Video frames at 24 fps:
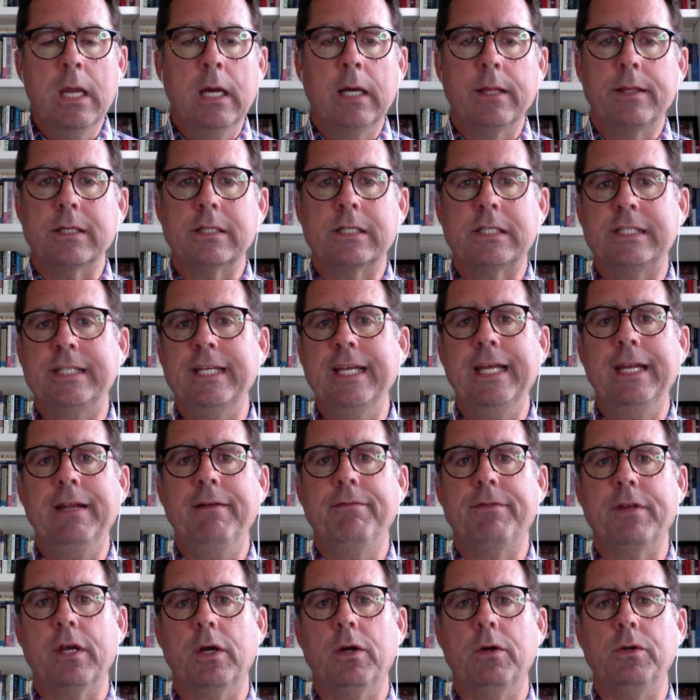The sin
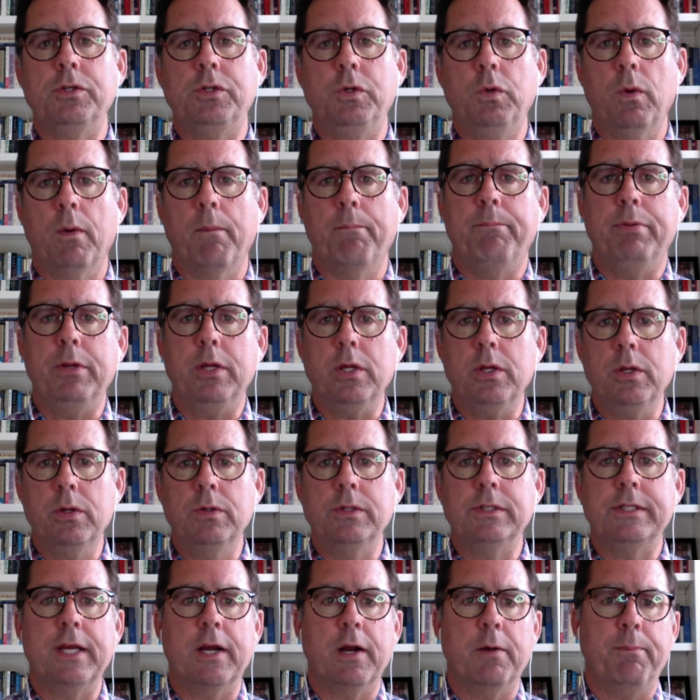of those who
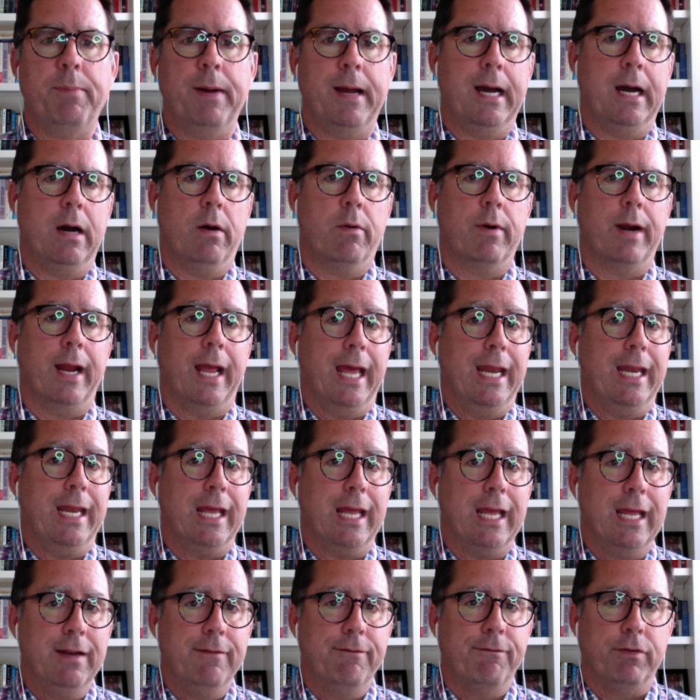abuse their power and
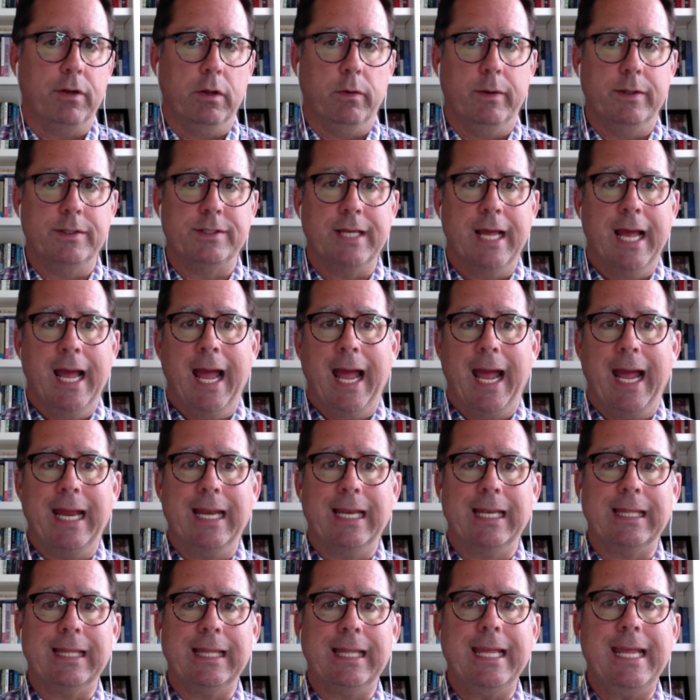influence
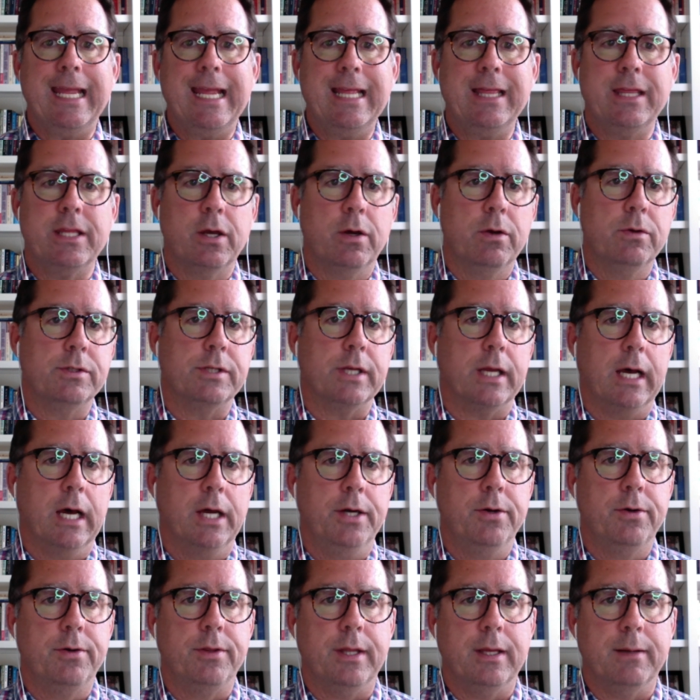and lead those
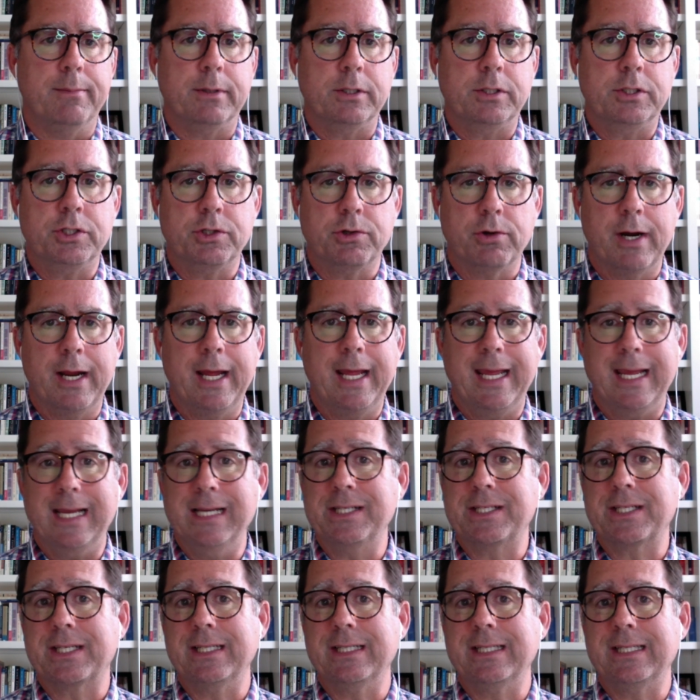under them astray
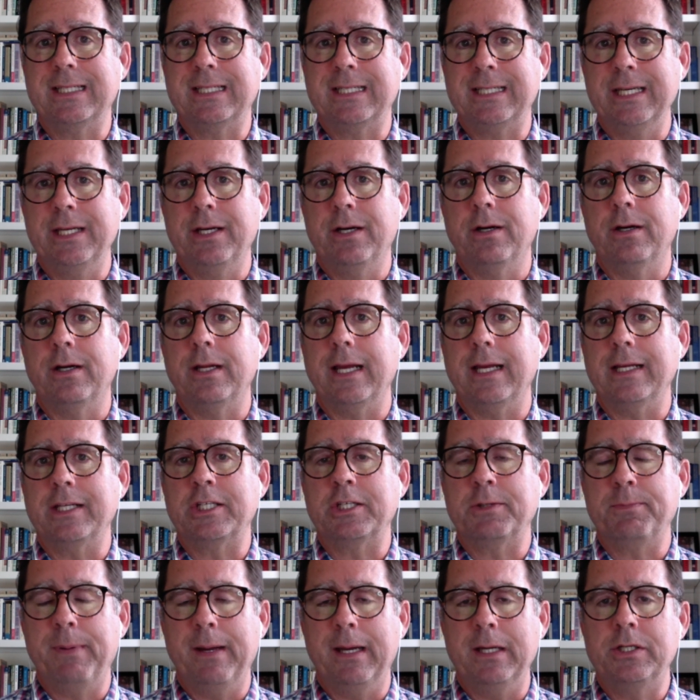is considered
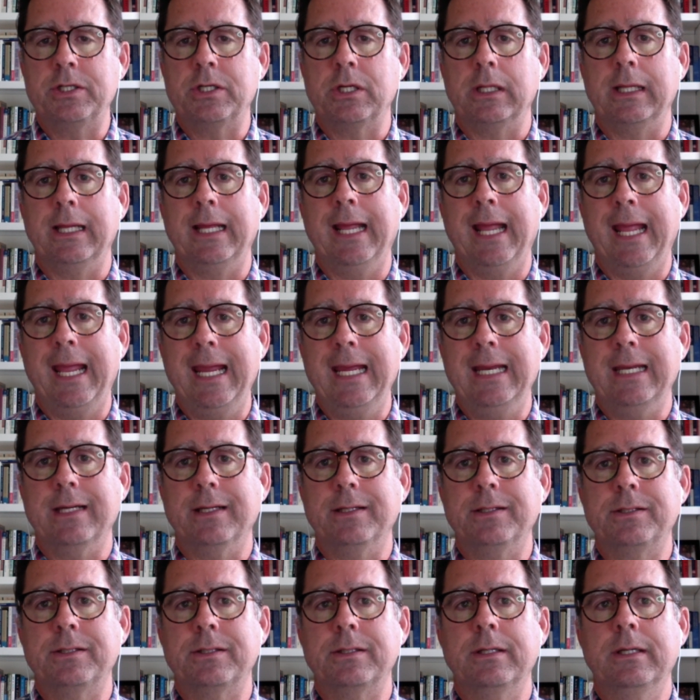especially
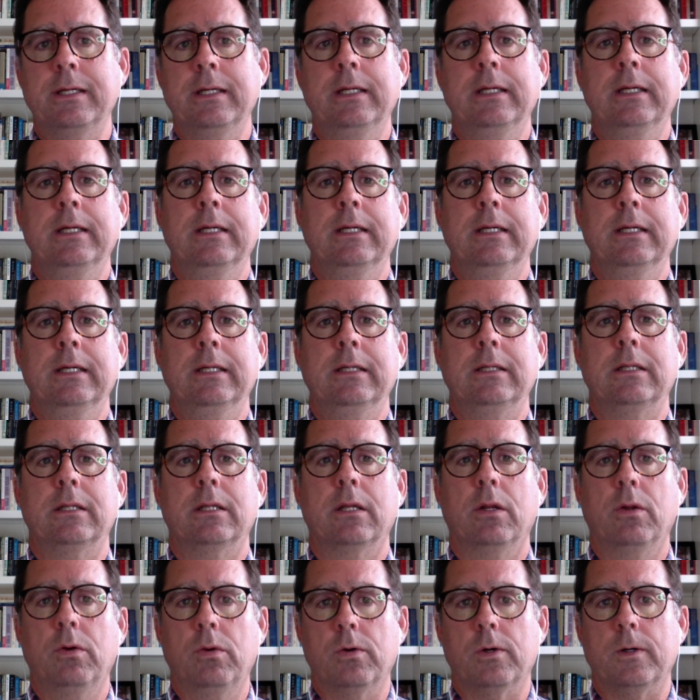heinous to the
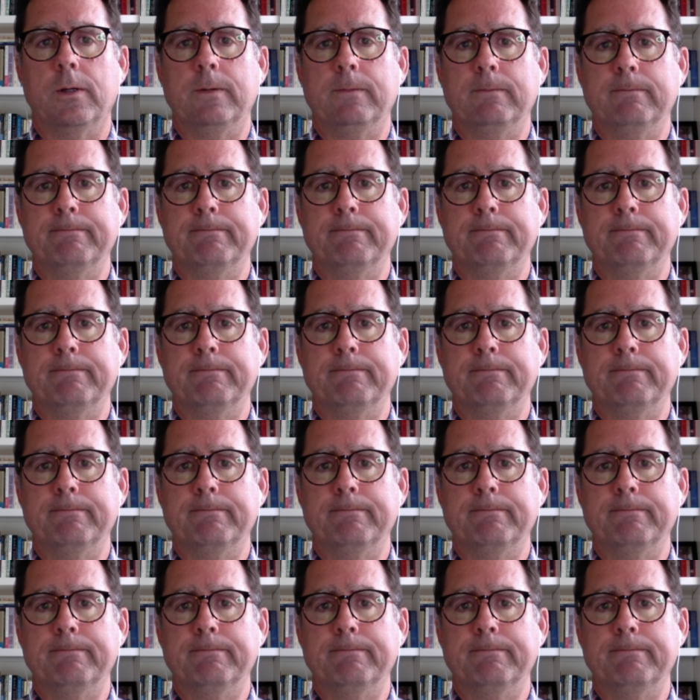Lord.